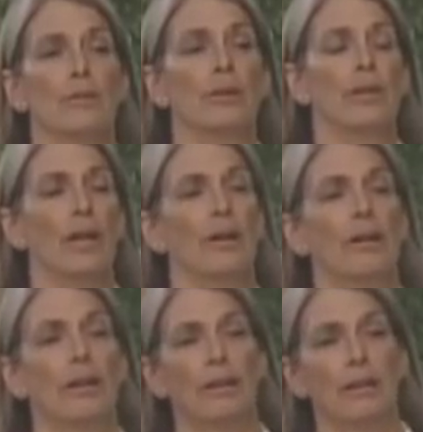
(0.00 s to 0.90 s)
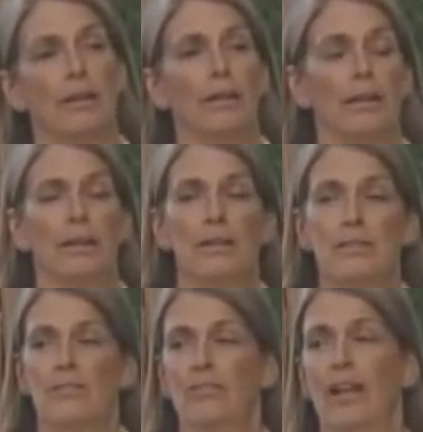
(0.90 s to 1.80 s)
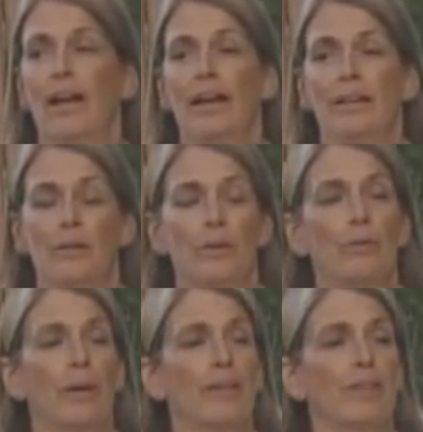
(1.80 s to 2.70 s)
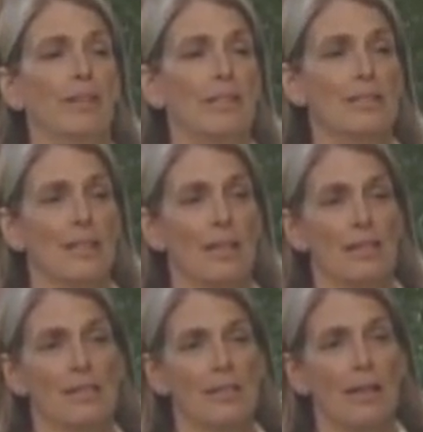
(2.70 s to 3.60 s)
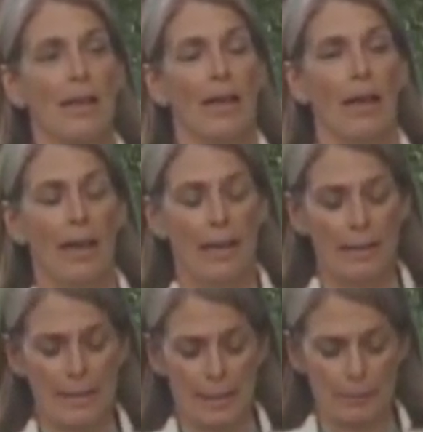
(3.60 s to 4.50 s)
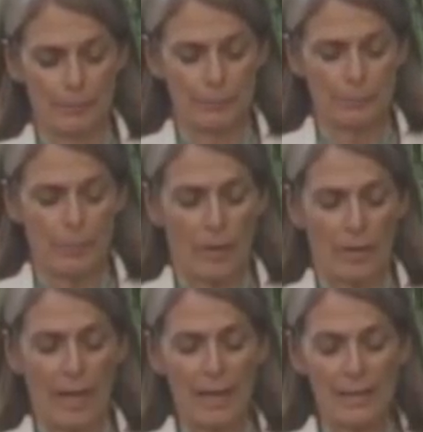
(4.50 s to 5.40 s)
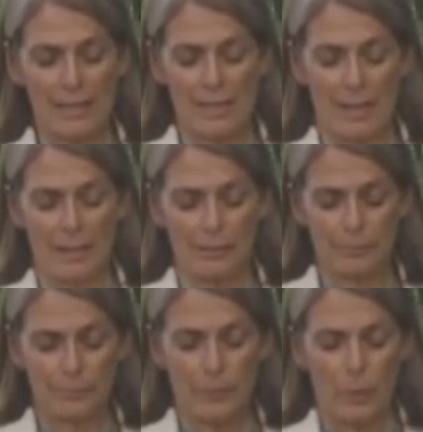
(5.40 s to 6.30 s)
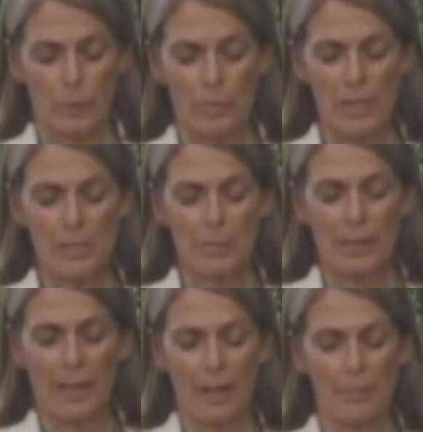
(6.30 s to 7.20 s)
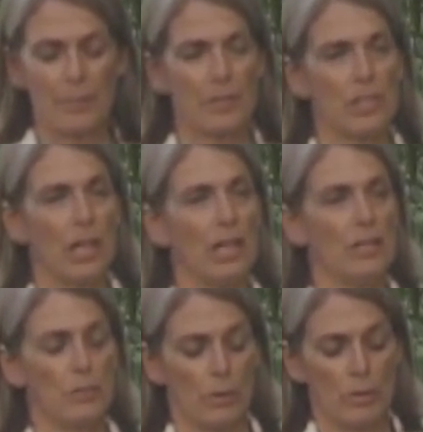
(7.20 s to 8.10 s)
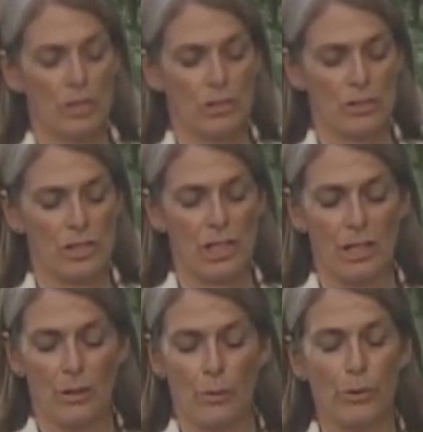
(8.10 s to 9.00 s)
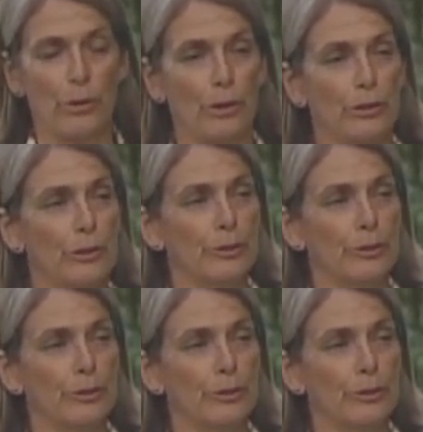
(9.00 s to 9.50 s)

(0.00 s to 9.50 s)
we're carrying in this flag that we're waving these days. And Gandhi said, "We must become the change we wish to see in the world."